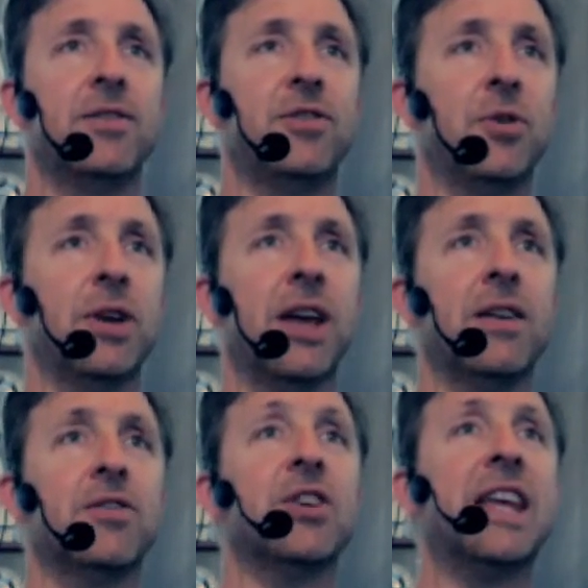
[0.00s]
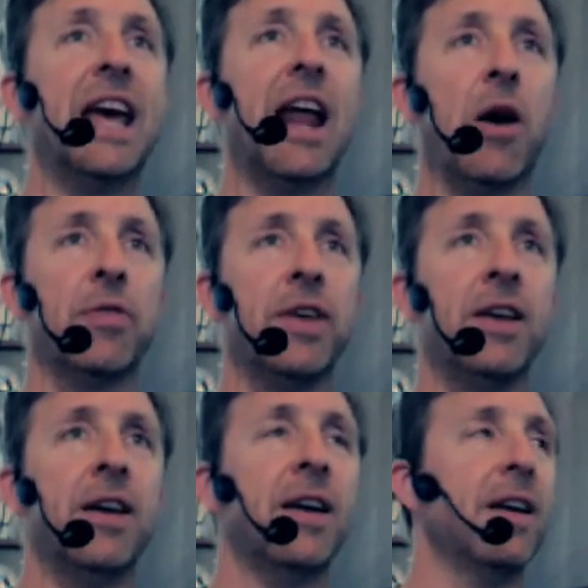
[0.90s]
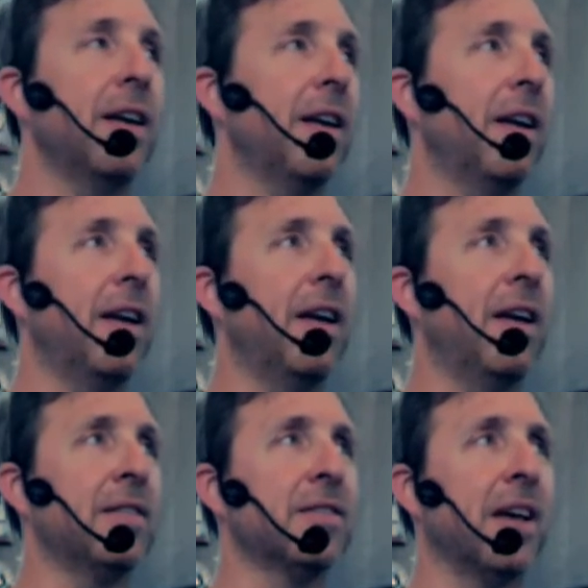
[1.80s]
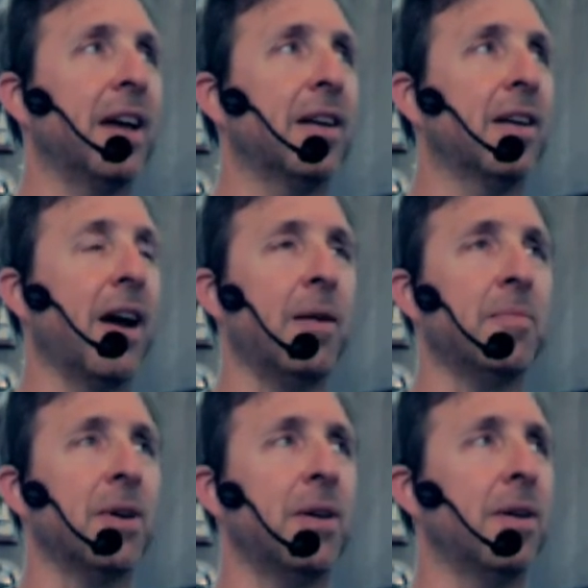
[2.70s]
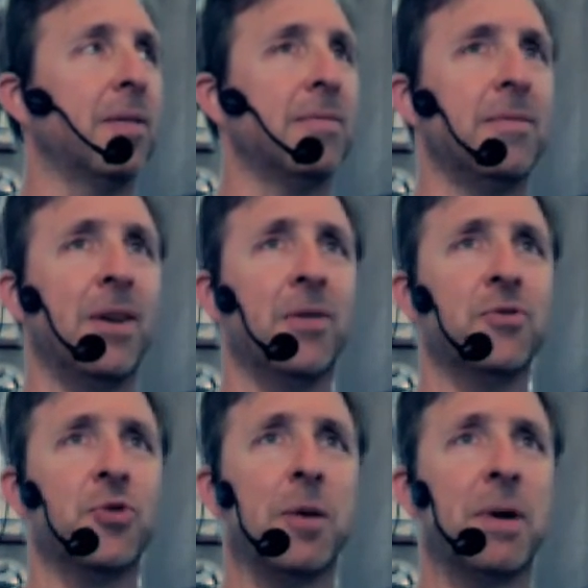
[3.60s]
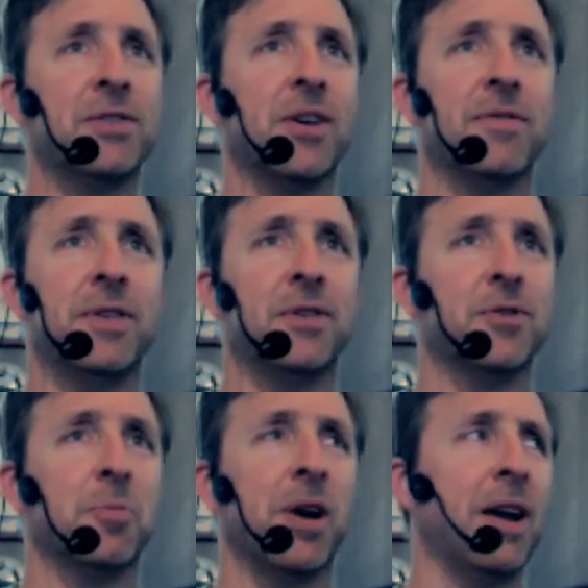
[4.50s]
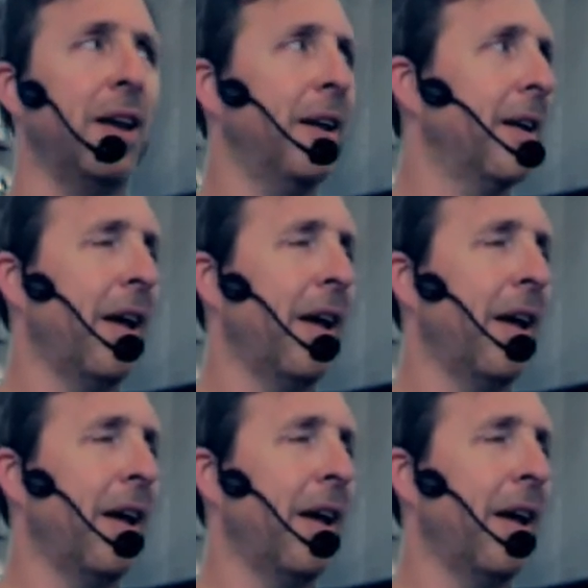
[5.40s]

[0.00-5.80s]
Doing it to get healthy is like, I'm going to, drink myself into sobriety.